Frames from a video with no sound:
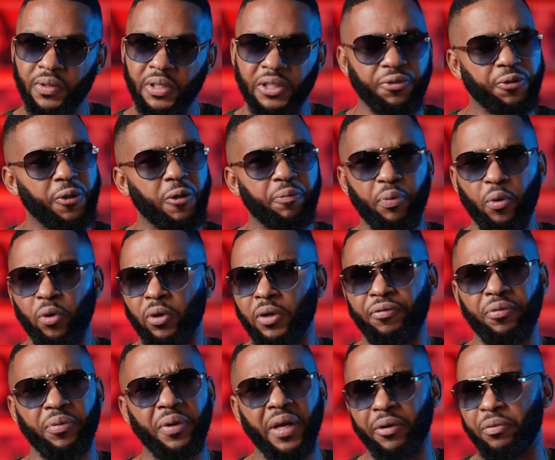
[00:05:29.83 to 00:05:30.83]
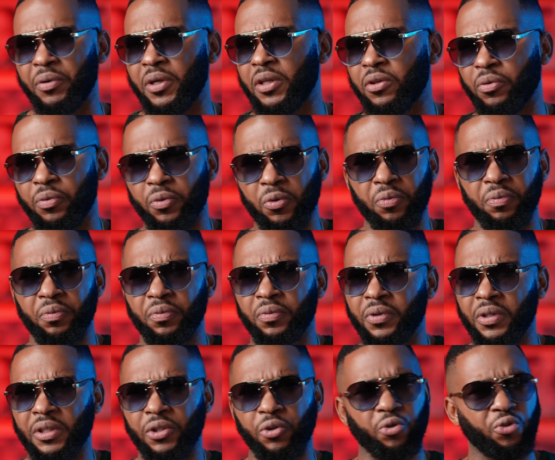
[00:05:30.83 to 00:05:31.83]
It's very important for me. I read the room,
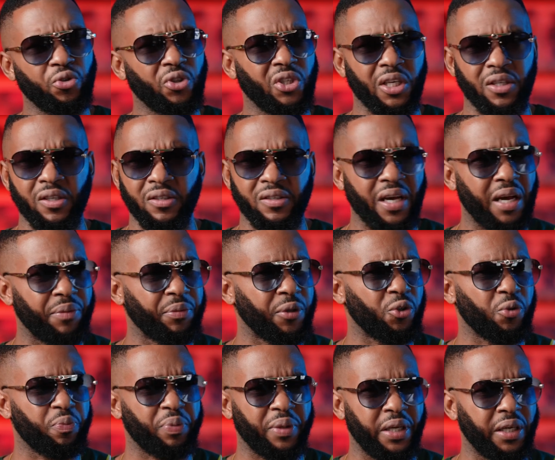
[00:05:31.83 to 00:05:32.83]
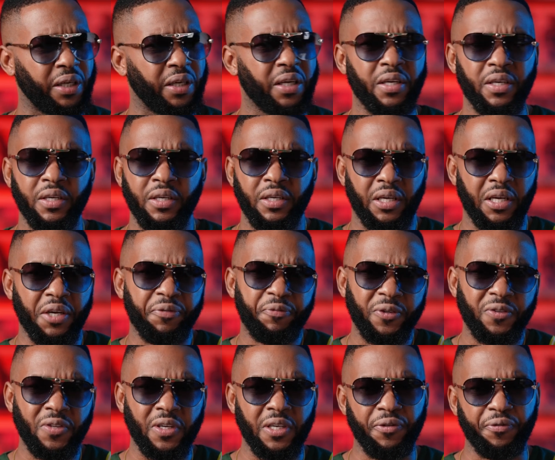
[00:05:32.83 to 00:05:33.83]
and you also check the time that you're playing. If
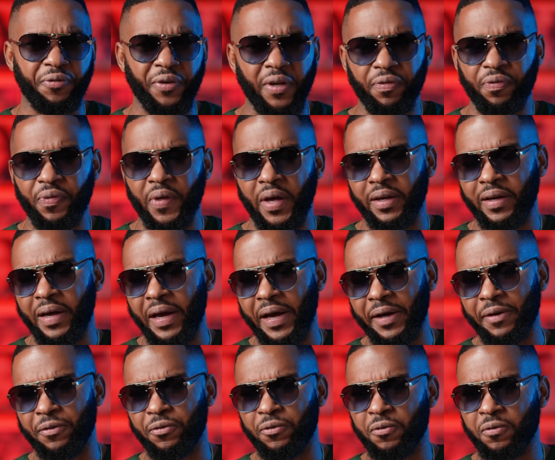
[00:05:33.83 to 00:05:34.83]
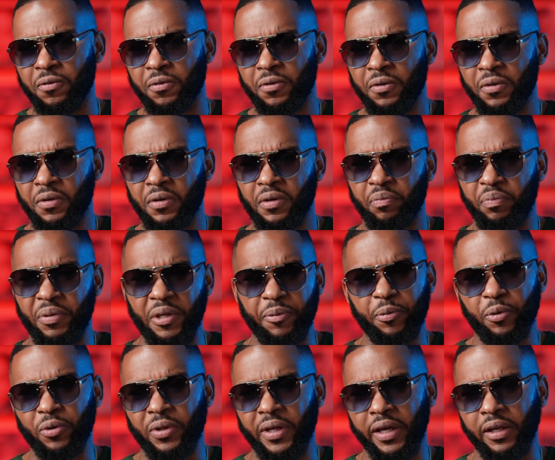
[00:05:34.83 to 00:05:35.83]
it's an event that has
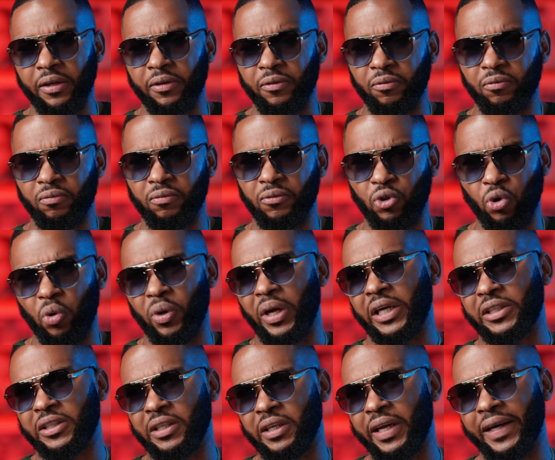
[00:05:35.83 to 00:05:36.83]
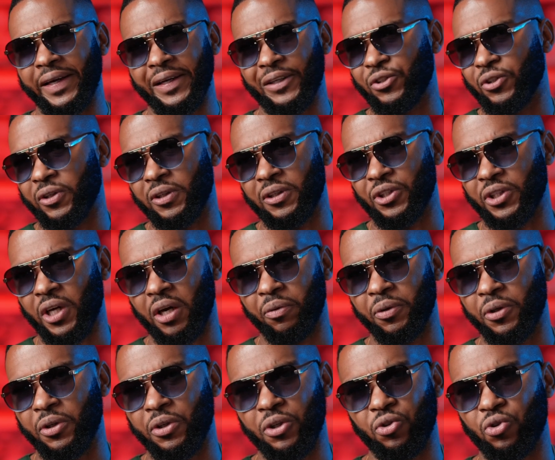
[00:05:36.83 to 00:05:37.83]
people that don't actually like a certain
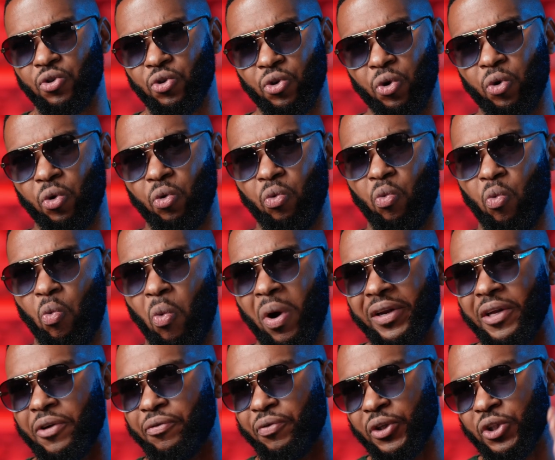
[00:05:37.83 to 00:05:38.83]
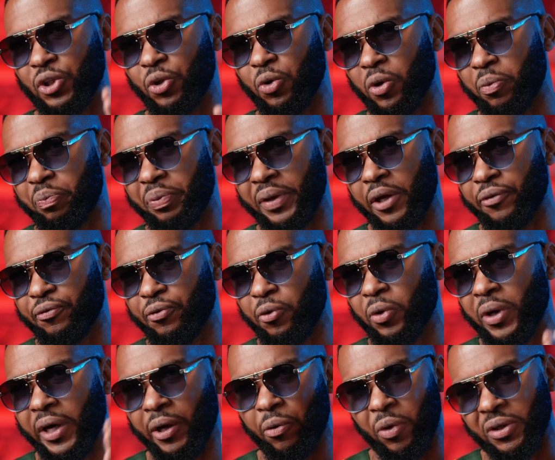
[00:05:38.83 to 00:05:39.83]
genre, you need to know what event you're gonna play
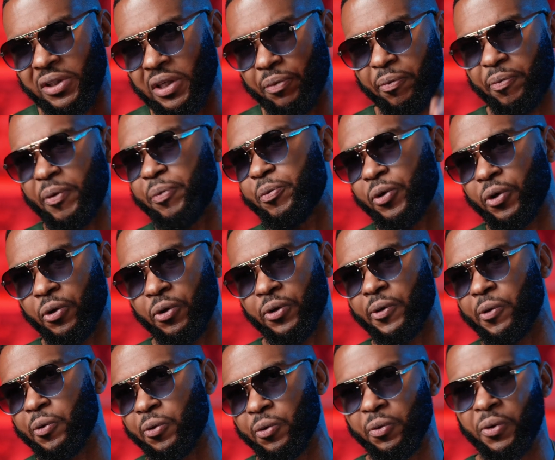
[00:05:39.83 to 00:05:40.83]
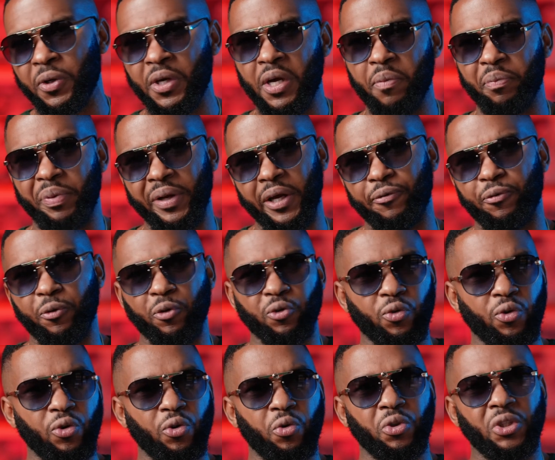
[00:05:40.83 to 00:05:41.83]
for, like what type of people you're gonna go play for.
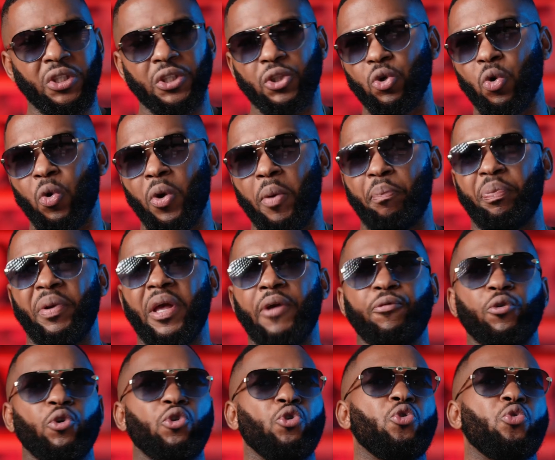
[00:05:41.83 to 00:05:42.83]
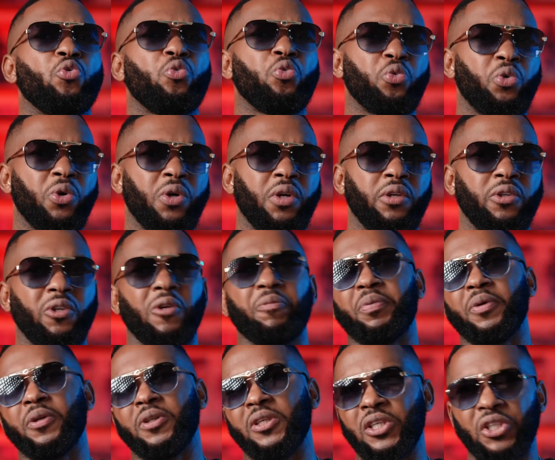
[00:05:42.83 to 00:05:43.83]
So you don't just go and play for you. Your
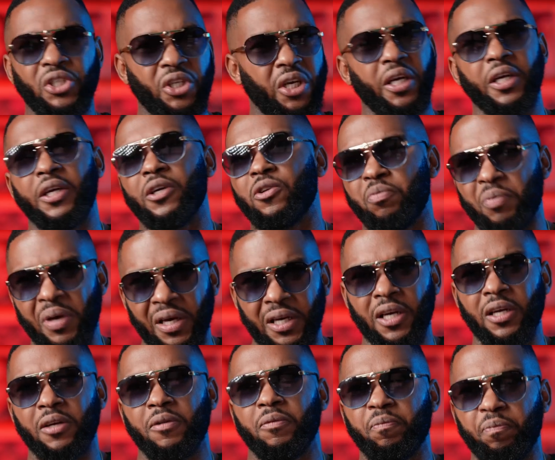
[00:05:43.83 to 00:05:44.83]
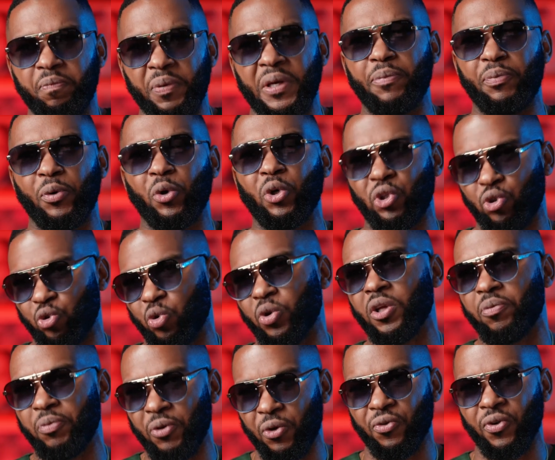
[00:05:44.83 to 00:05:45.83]
DJing is making people
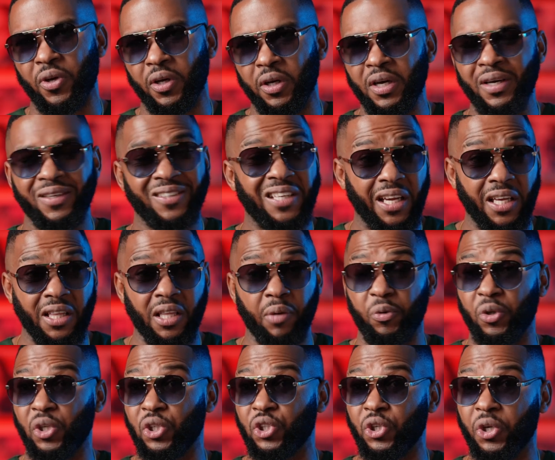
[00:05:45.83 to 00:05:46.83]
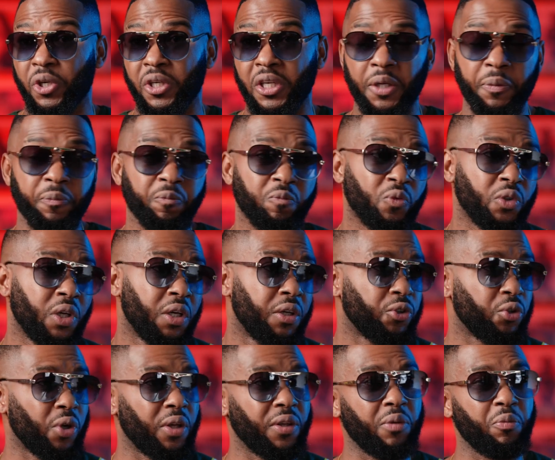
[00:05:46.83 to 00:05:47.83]
enjoy the music, taking them on a journey.
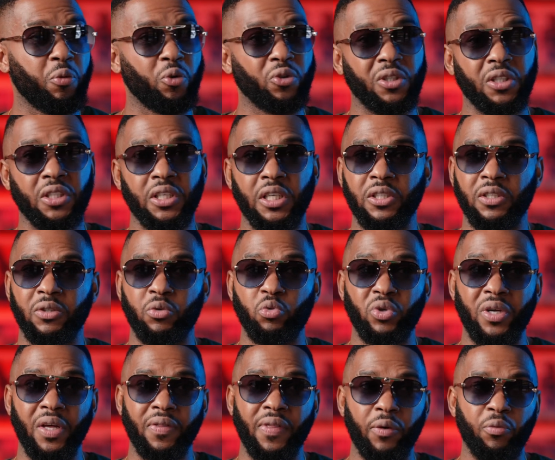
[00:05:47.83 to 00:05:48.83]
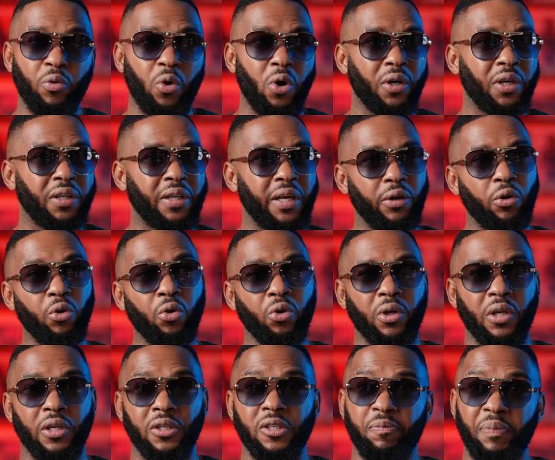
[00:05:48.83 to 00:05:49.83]
So I think most DJs do get that wrong, and that
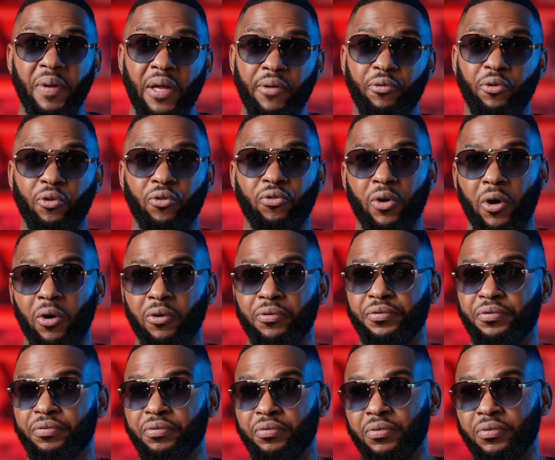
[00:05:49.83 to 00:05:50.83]
look, you're just playing for yourself.